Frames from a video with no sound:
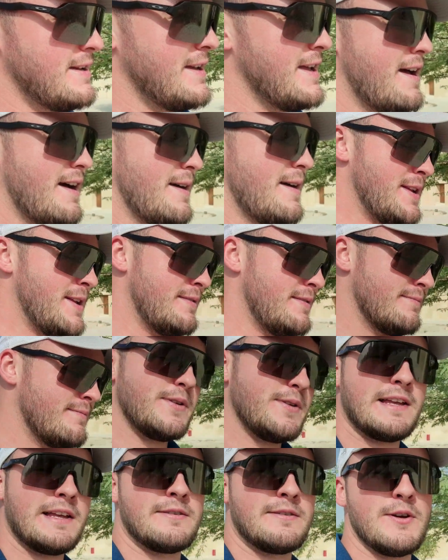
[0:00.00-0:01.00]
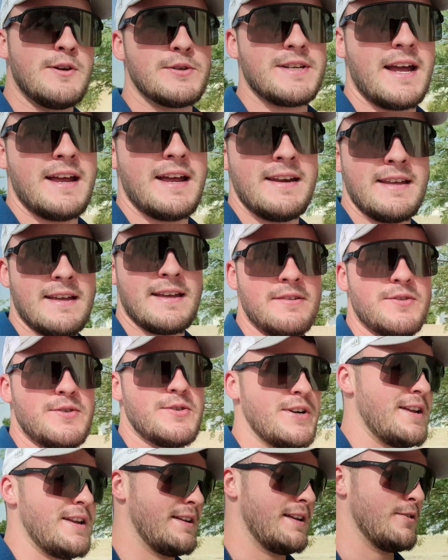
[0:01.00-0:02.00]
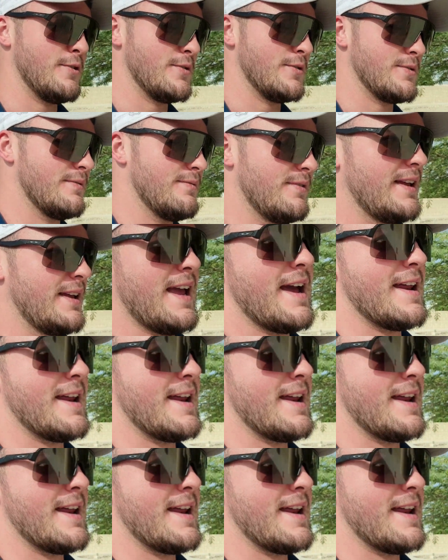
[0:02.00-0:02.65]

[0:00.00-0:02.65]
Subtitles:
I mean, we can go to any country and go get an